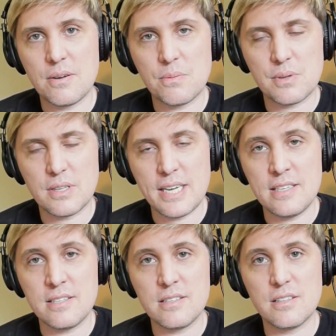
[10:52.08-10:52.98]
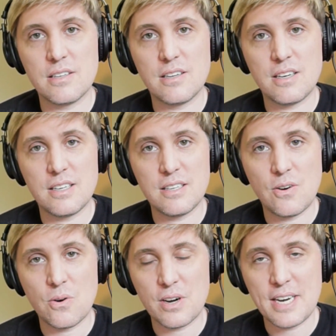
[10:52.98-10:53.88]
released
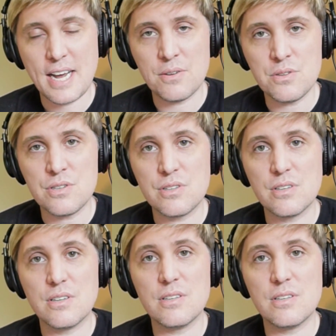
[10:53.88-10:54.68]
or announced